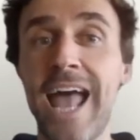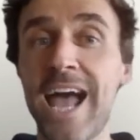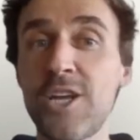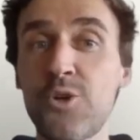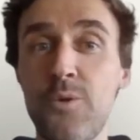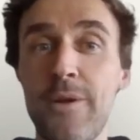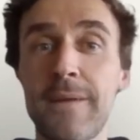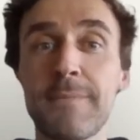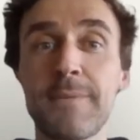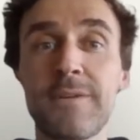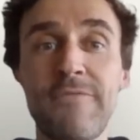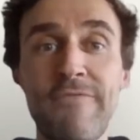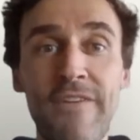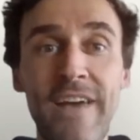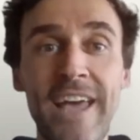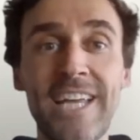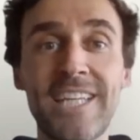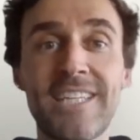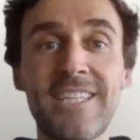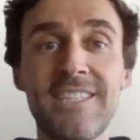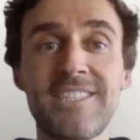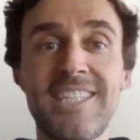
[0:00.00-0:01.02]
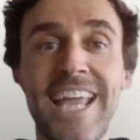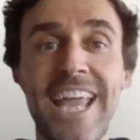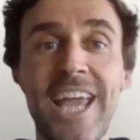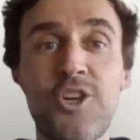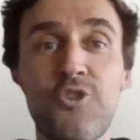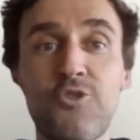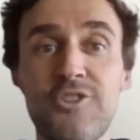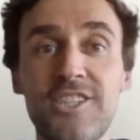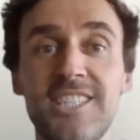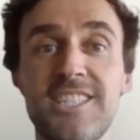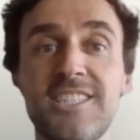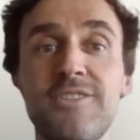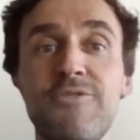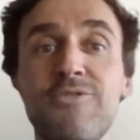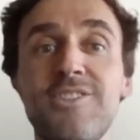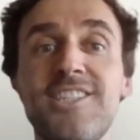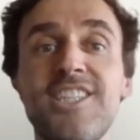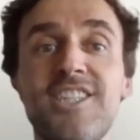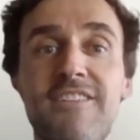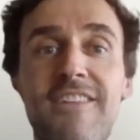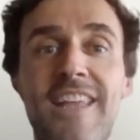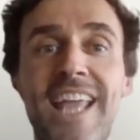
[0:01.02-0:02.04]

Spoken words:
Equipment failures increase the risk of